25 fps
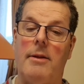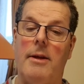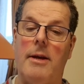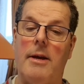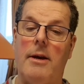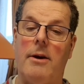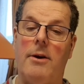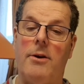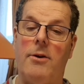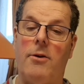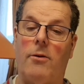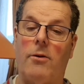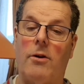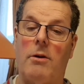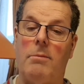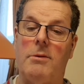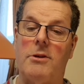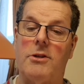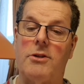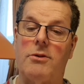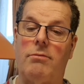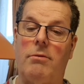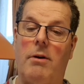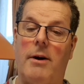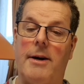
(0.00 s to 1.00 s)
the
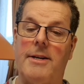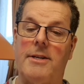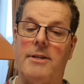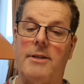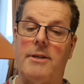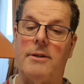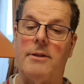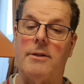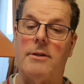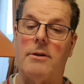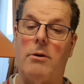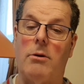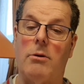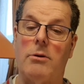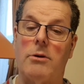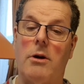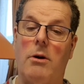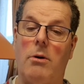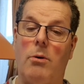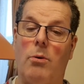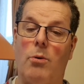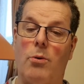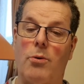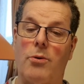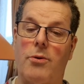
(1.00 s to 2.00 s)
anonymous
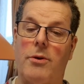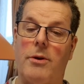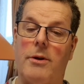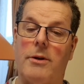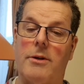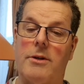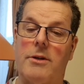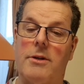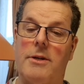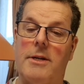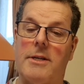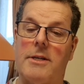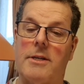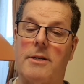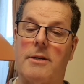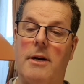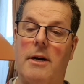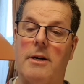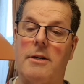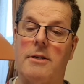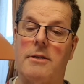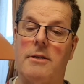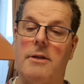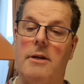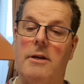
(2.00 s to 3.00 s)
authors
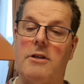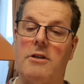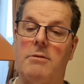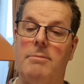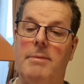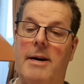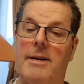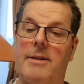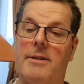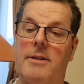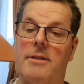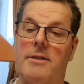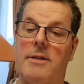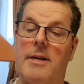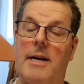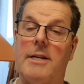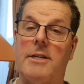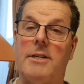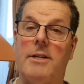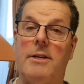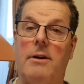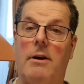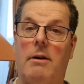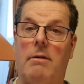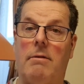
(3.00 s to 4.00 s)
discuss such matters
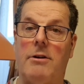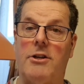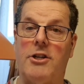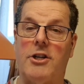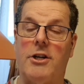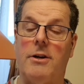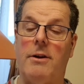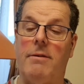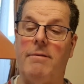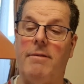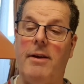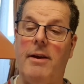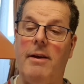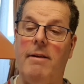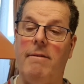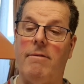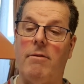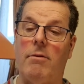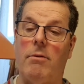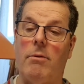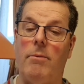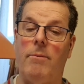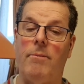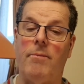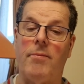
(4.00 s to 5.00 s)
as the origin of
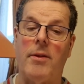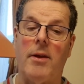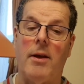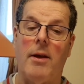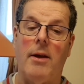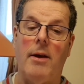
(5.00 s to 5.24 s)
evil,